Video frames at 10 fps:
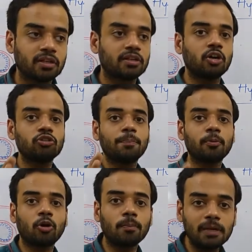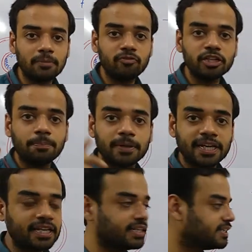Now the problem with
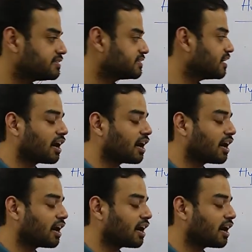brain is the